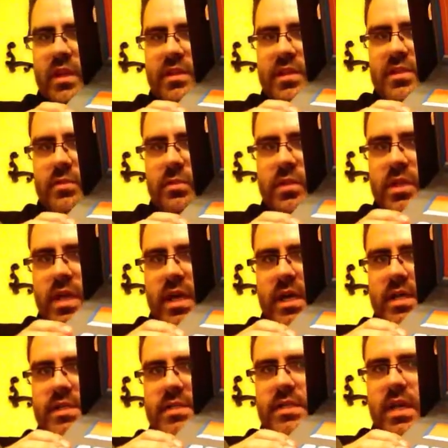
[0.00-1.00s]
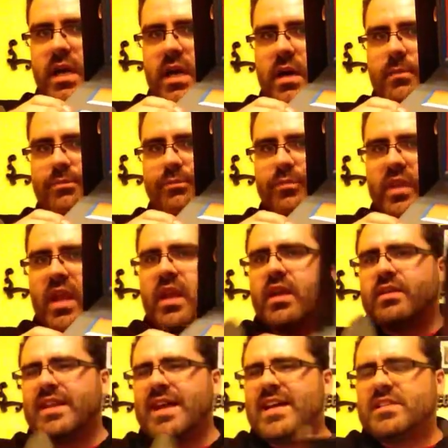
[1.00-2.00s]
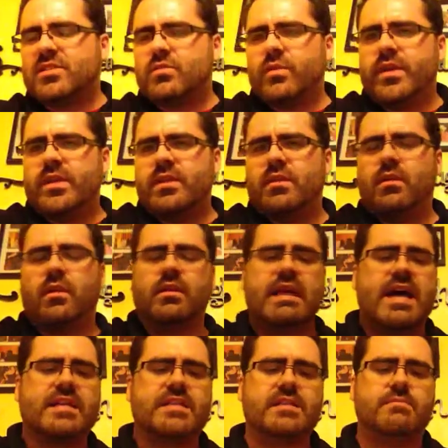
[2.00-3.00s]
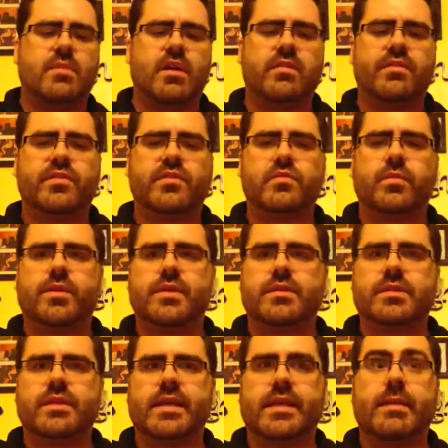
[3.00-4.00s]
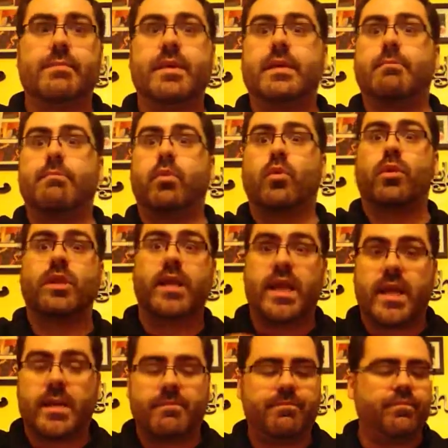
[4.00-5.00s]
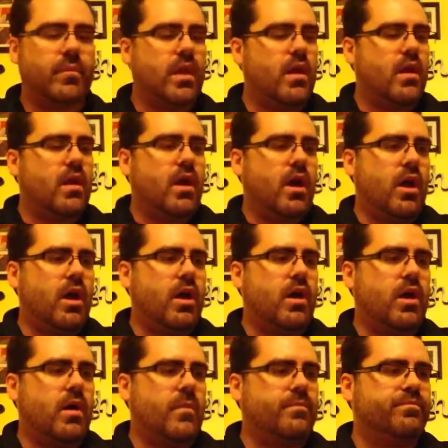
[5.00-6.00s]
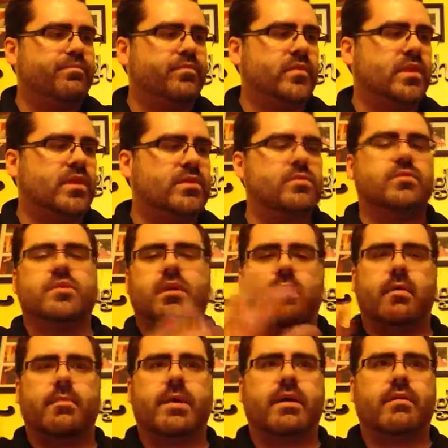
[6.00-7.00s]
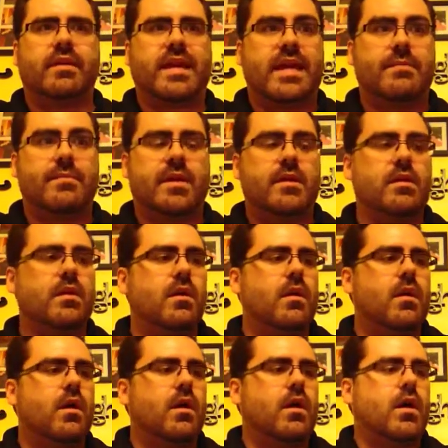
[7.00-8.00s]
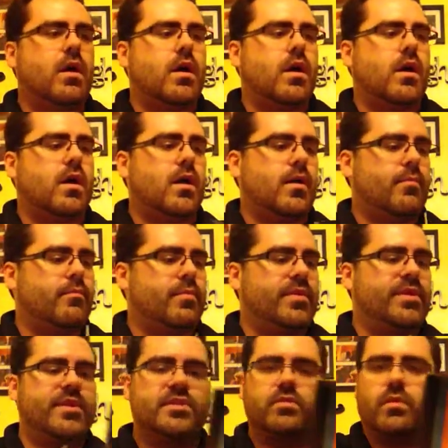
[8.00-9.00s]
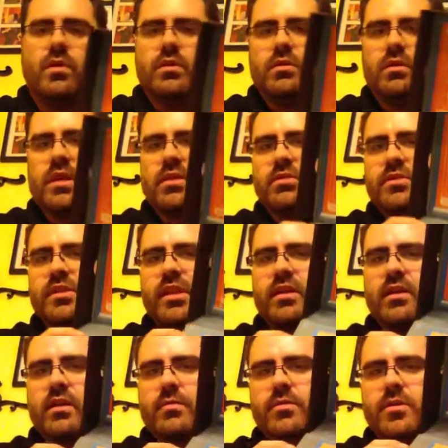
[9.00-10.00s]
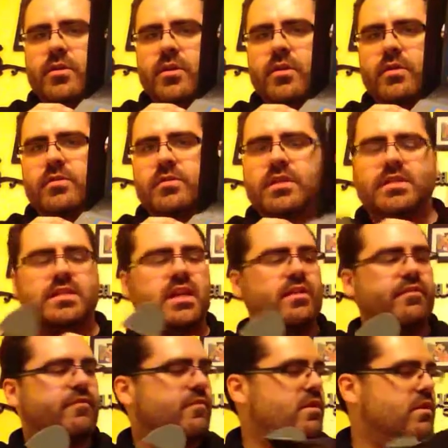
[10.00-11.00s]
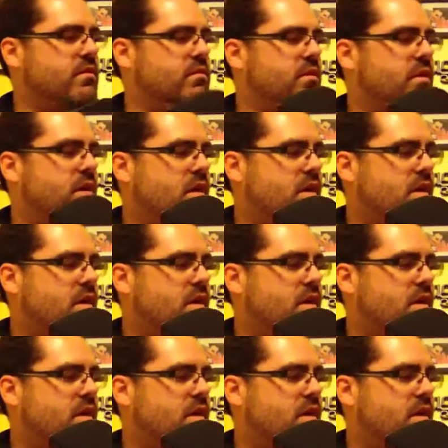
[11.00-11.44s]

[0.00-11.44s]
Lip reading: This one does. Last month's was like a big board game, because it was all about gaming. But this one kind of looks like a computer, so that's kind of fun.